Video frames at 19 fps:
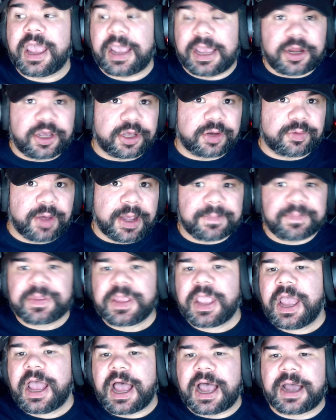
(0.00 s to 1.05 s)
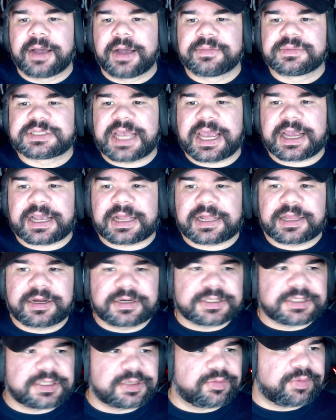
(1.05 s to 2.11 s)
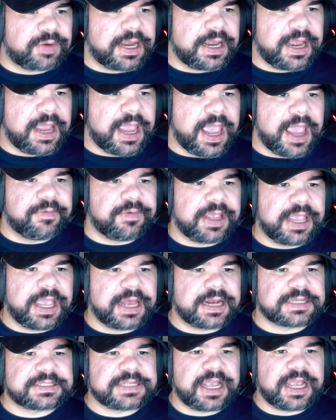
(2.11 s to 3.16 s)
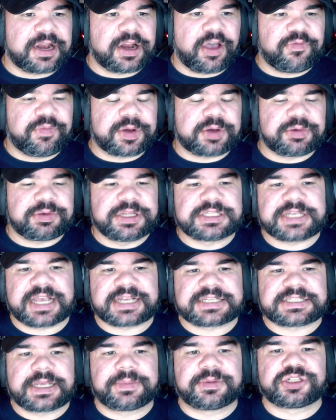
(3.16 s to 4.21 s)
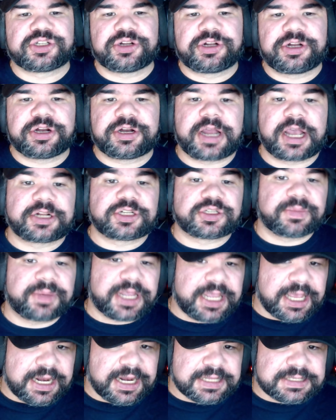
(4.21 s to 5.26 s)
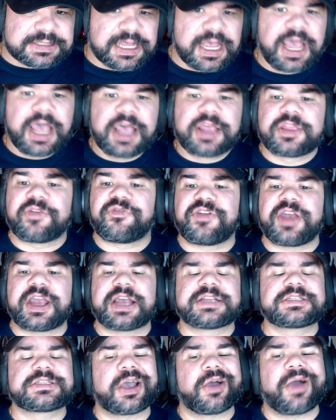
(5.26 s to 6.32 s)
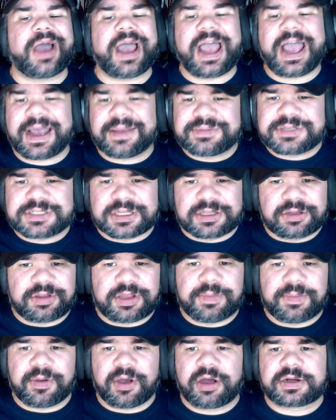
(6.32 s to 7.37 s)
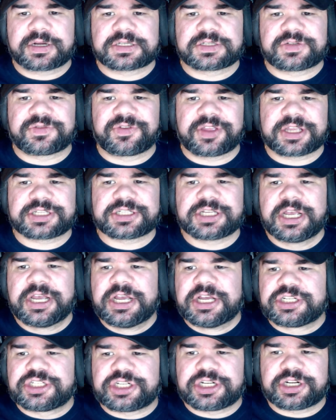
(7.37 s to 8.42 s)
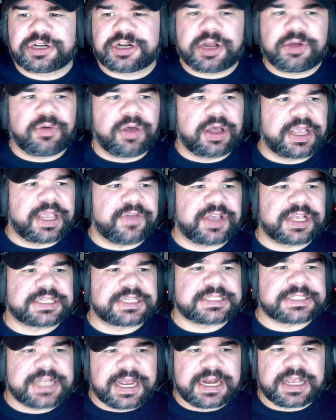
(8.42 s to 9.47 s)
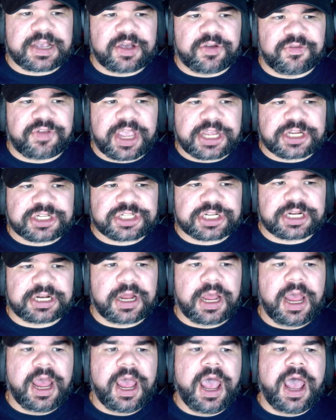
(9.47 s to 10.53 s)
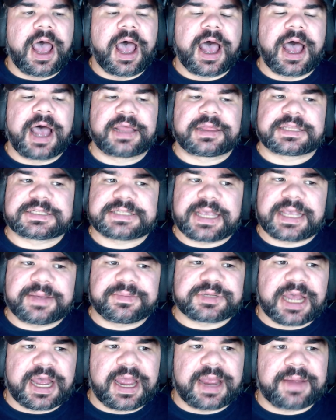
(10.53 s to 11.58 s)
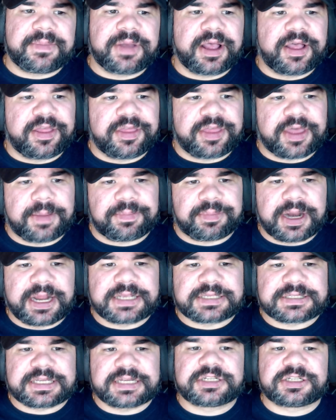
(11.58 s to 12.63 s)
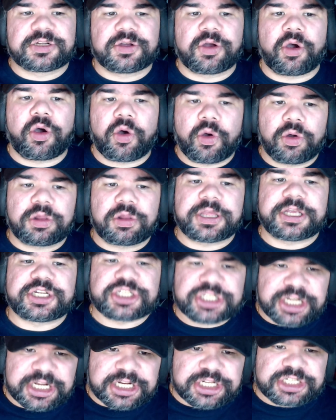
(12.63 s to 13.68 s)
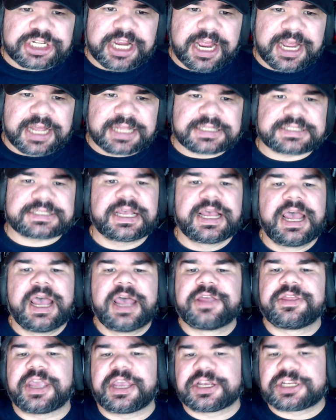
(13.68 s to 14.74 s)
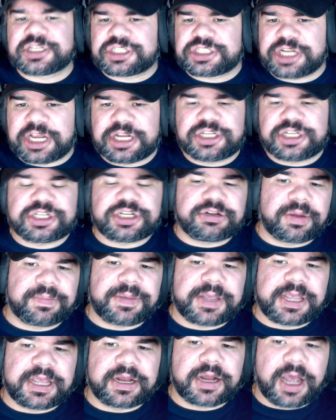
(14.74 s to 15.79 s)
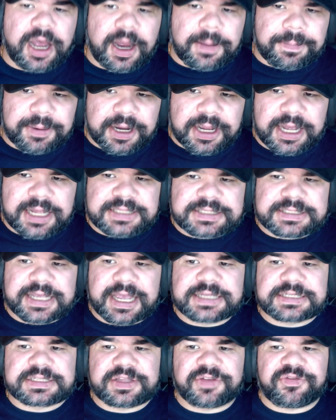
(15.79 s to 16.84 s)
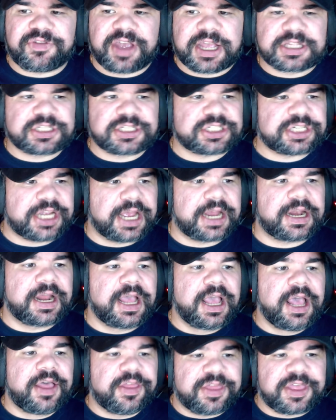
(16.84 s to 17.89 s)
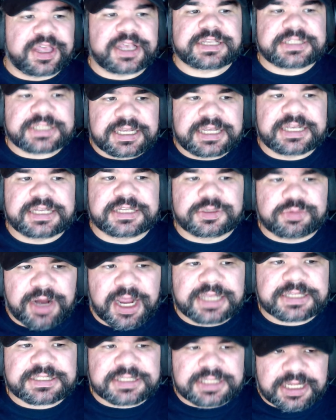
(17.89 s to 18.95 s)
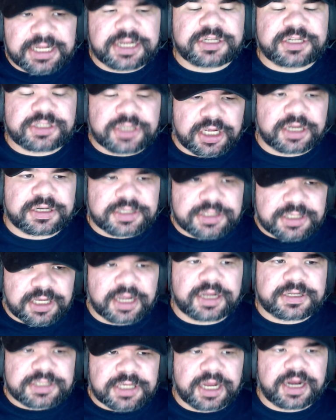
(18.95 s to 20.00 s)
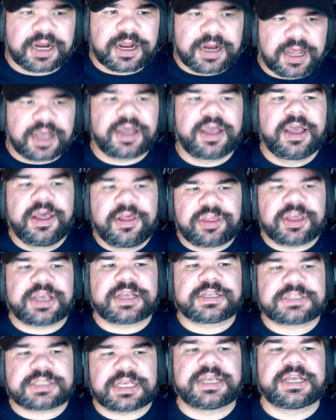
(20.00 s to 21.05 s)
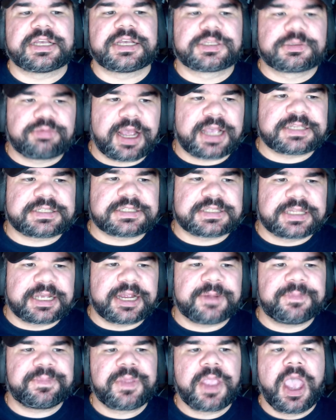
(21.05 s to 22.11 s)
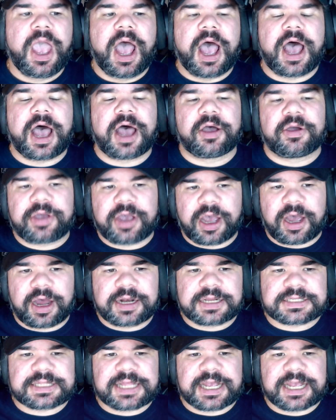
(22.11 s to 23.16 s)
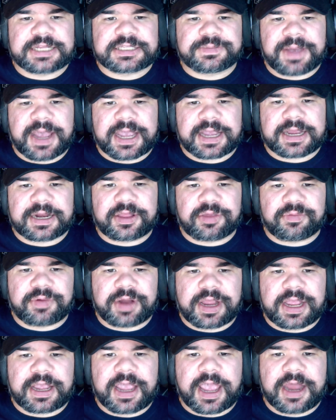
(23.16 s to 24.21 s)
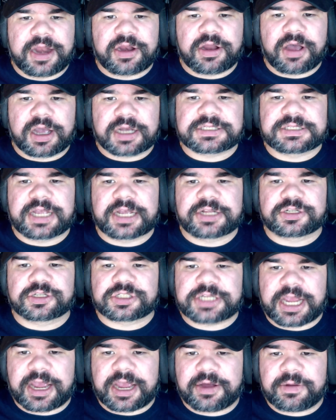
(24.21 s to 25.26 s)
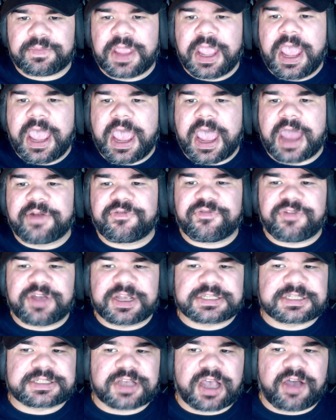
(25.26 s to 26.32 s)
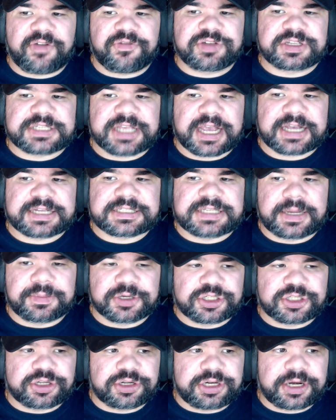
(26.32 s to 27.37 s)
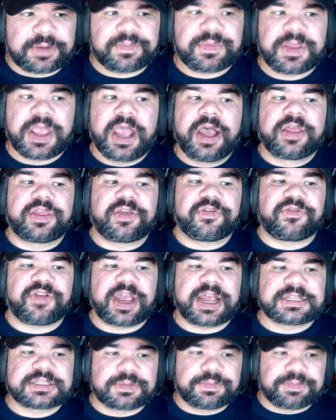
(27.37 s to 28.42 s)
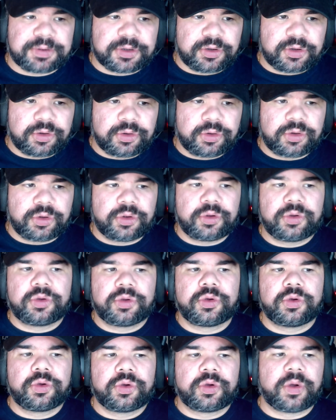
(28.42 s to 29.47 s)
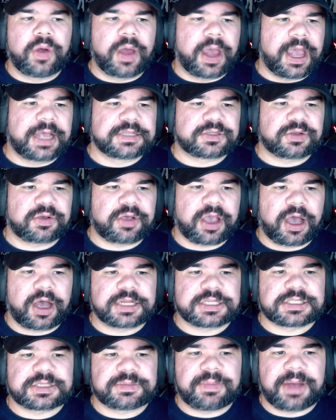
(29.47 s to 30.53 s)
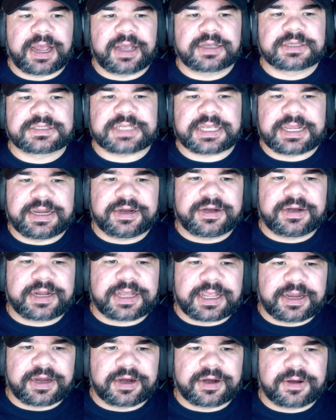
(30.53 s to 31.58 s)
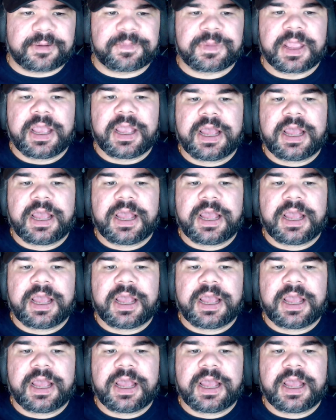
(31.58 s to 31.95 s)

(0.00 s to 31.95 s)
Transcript: in a good way. Um, Zack clears the ring, and we get a standoff between Zack Sabre Jr. and Nigel McGuinness. The fans go absolutely bonkers for this, cheering while giving a standing ovation uh, at the same time that breaks into holy shit chants. They exchange European uppercuts as the fans chant, This is wrestling. Dun, dun, dun, dun, dun. This is wrestling. Uh, Okada slides back into the ring and knocks Nigel down and faces off with Zack Sabre Jr. The fans boo as Okada smiles ear to ear.